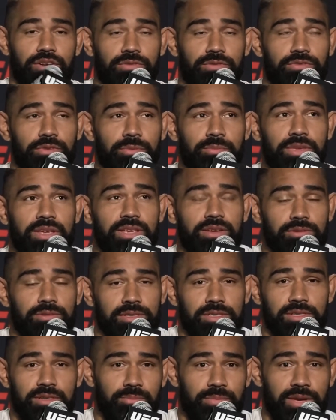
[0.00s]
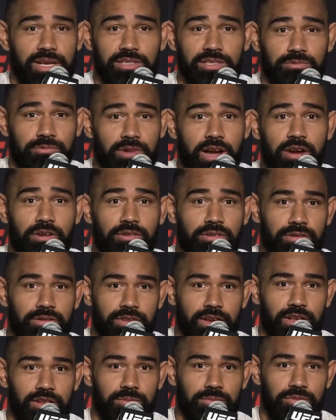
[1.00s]
For me, it was the best route
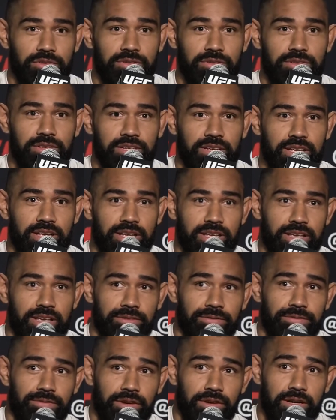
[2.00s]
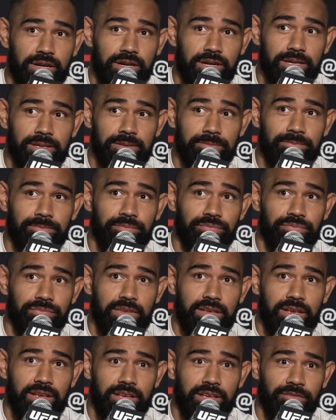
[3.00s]
available. If I
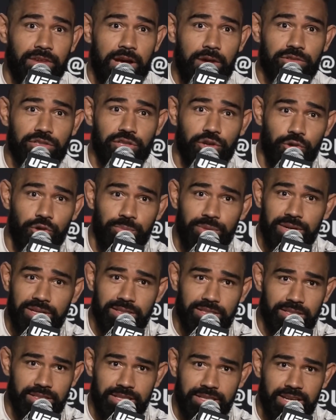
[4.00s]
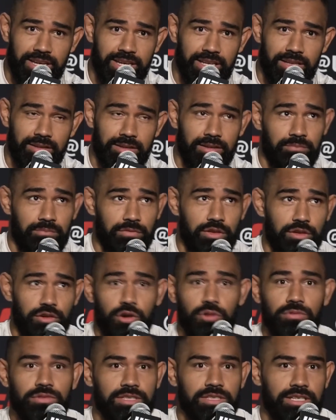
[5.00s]
was hoping to get in, the
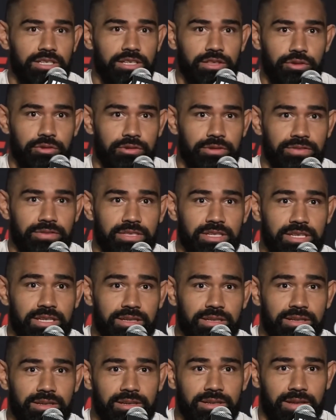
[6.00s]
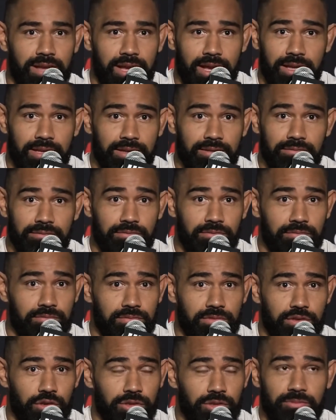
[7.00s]
goal was to get to the UFC, and
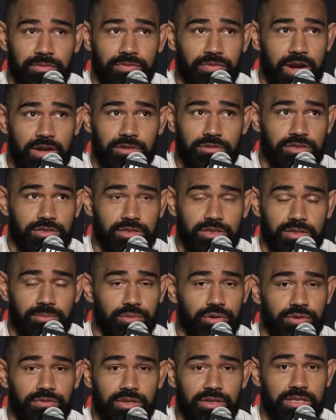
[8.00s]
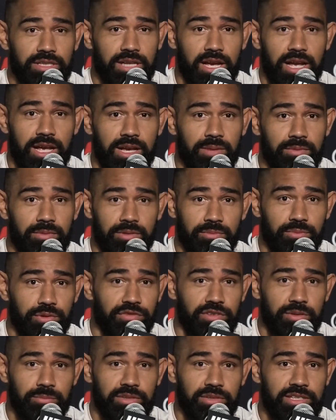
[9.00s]
the Ultimate Fighter was just the perfect time and the
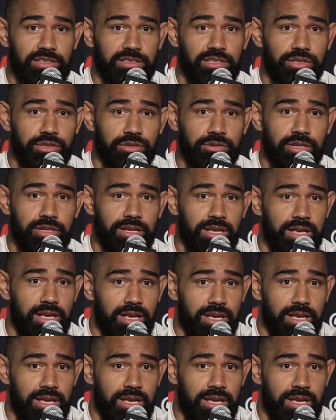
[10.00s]
perfect place to do it.